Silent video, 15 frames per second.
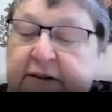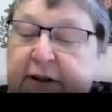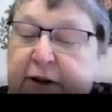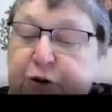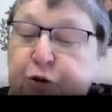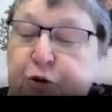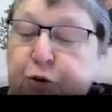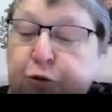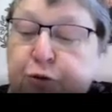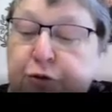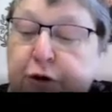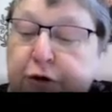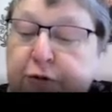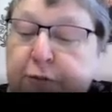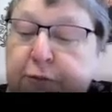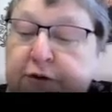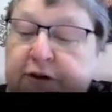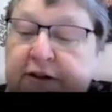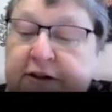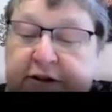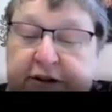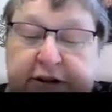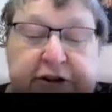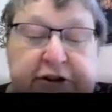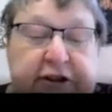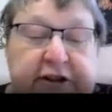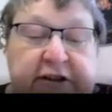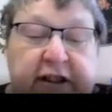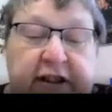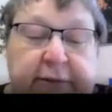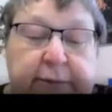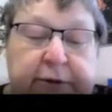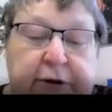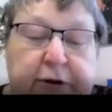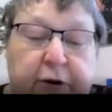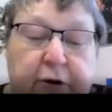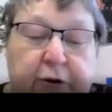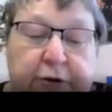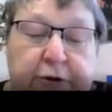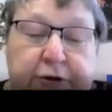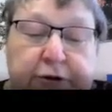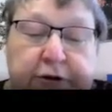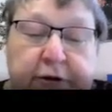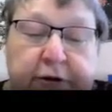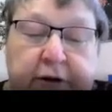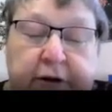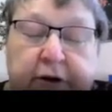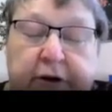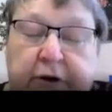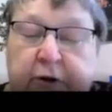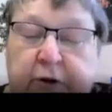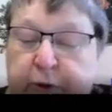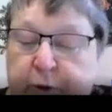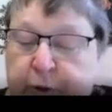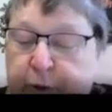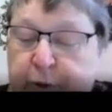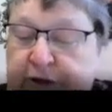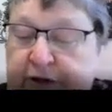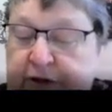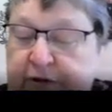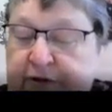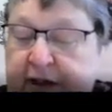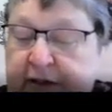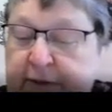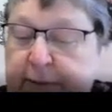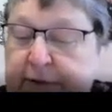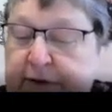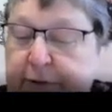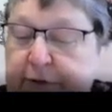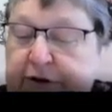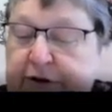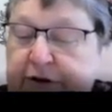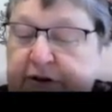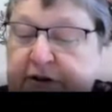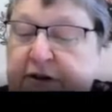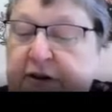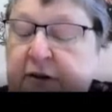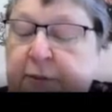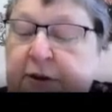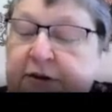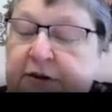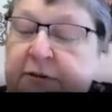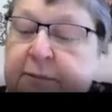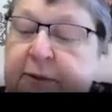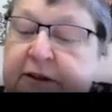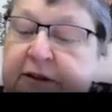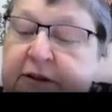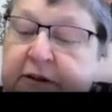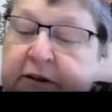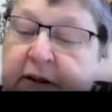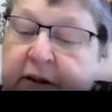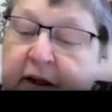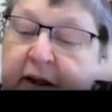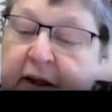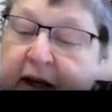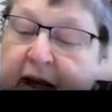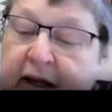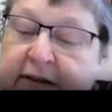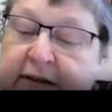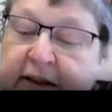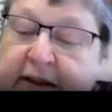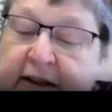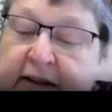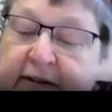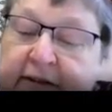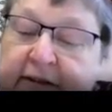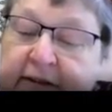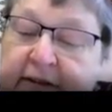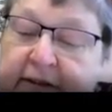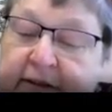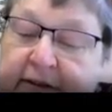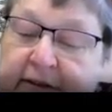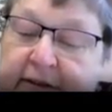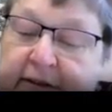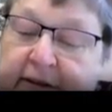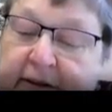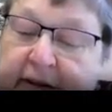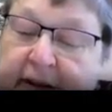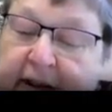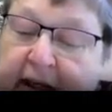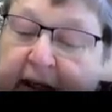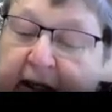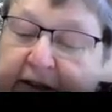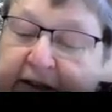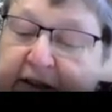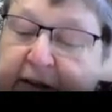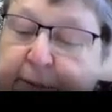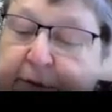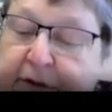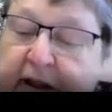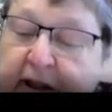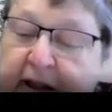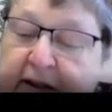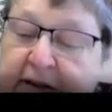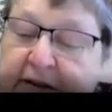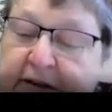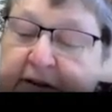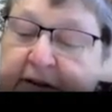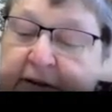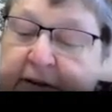a 2 norm, right? Each xi belongs to this fiber, which is a Hilbert space, and then I apply